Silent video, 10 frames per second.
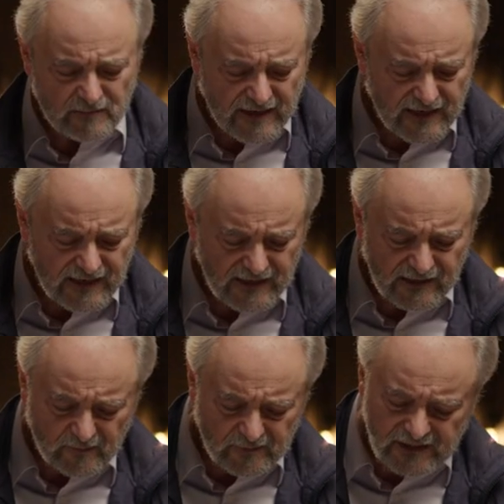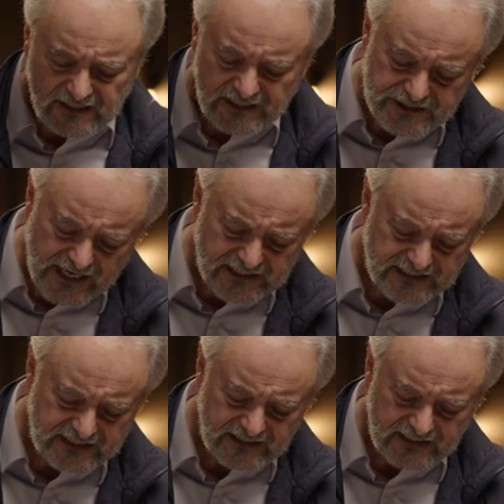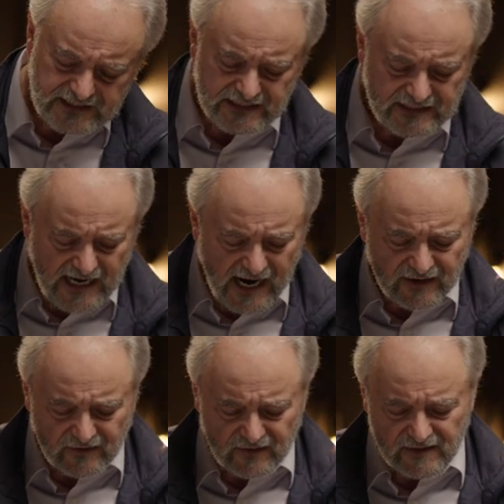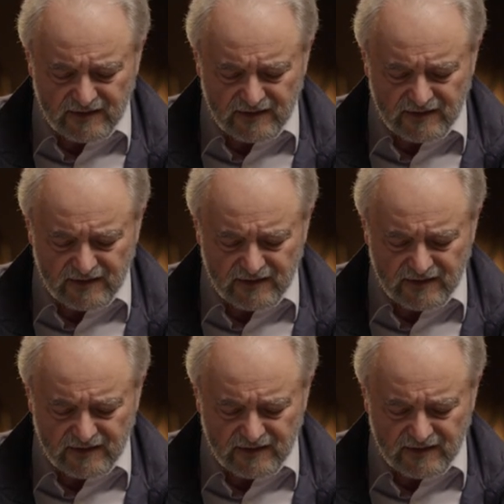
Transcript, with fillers: man had completely jettisoned his entire